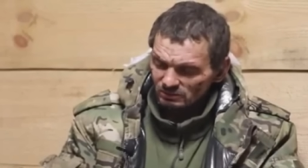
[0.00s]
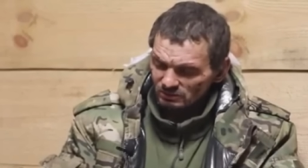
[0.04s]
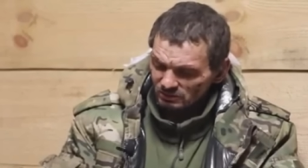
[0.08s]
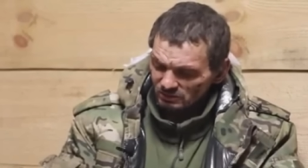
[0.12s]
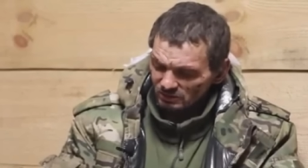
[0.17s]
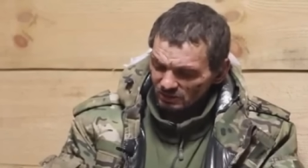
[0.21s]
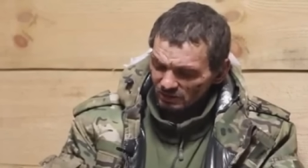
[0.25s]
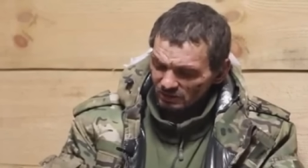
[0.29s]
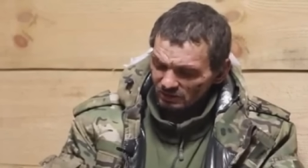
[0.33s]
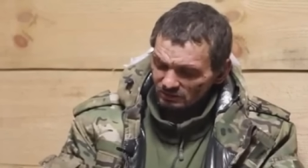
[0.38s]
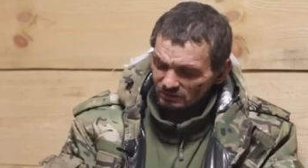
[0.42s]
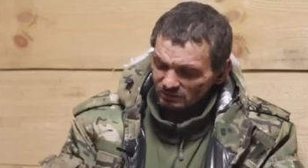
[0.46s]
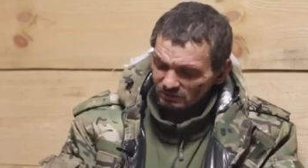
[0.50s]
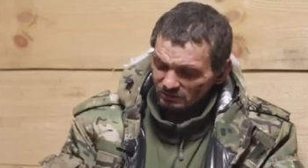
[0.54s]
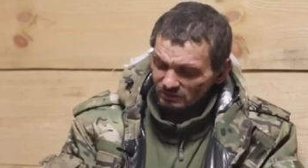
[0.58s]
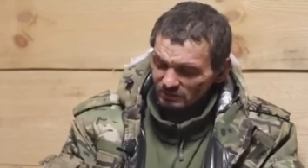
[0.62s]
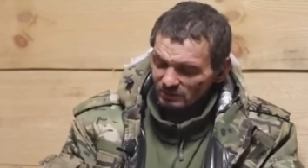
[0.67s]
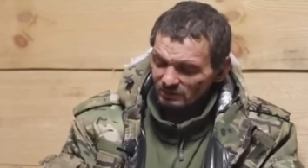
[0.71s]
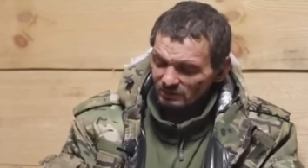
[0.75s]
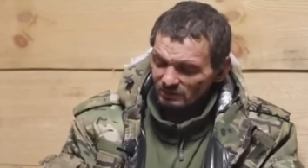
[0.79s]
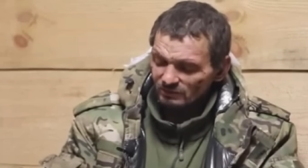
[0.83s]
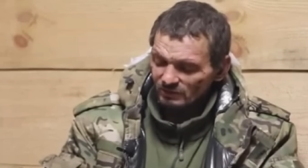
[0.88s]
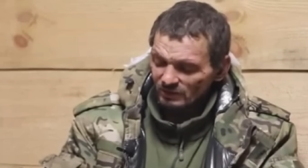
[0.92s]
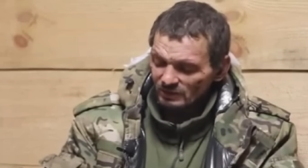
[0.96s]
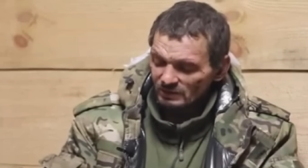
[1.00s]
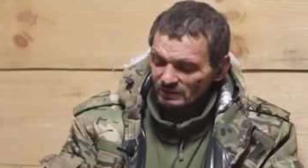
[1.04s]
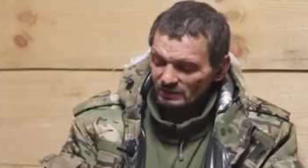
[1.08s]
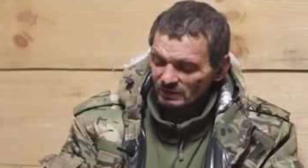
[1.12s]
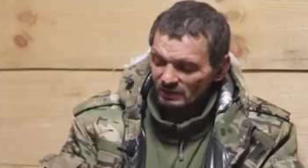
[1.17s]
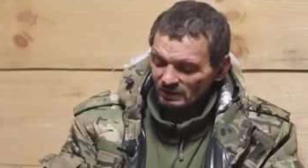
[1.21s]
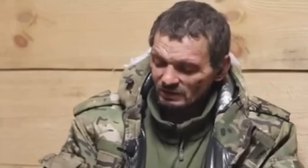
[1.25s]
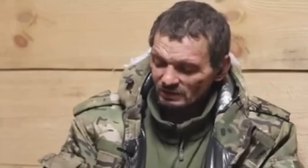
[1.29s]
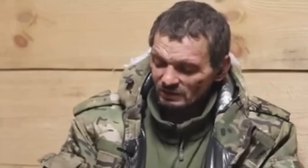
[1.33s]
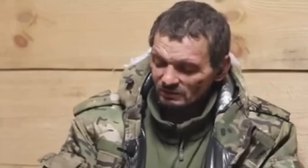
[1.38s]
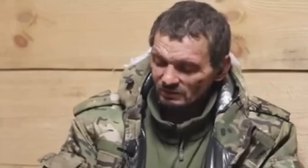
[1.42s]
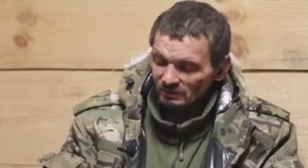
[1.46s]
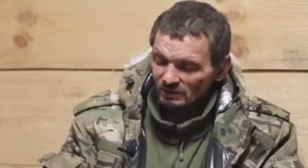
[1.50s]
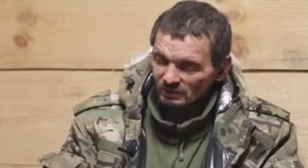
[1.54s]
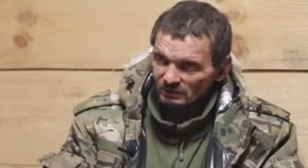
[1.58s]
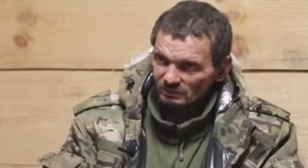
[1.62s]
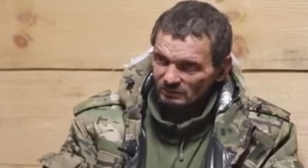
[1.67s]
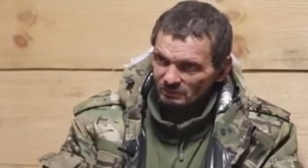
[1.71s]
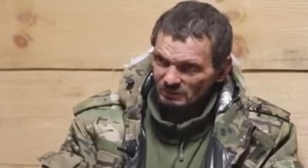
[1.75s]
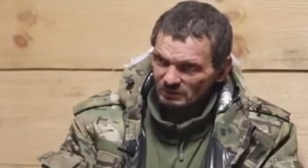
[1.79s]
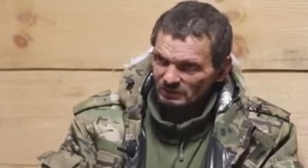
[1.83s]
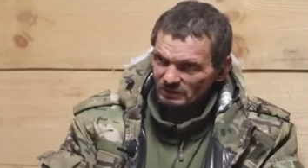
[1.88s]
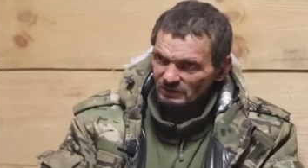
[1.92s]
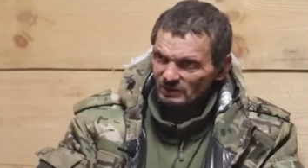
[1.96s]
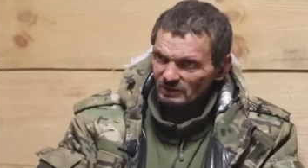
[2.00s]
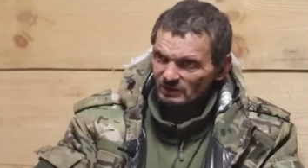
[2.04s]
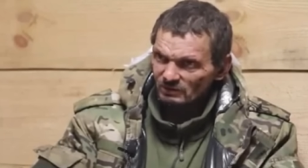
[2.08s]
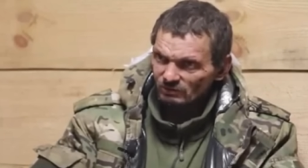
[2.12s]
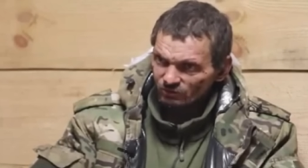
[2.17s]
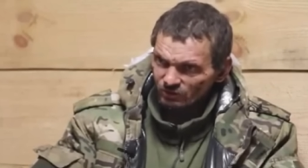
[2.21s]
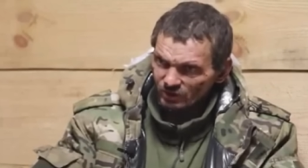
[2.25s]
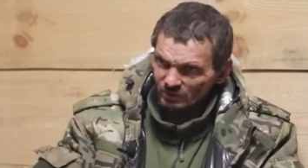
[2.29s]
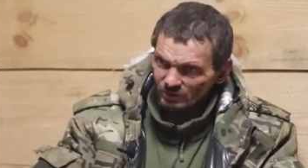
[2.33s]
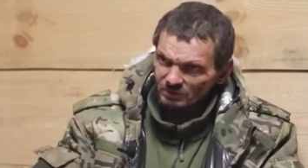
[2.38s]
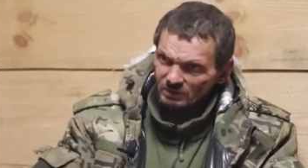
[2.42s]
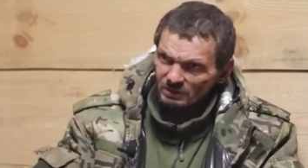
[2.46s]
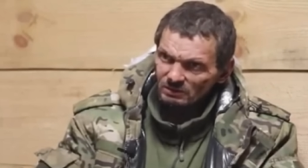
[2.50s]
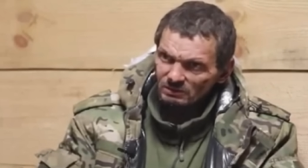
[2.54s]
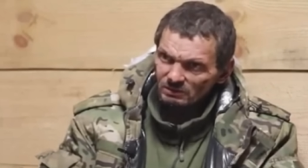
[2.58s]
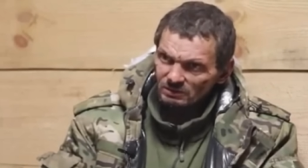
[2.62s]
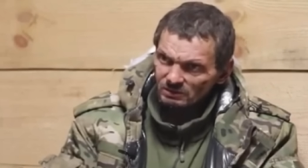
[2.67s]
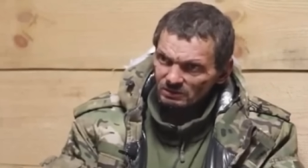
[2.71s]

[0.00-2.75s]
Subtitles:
So, in 2 days, this is our quick damage.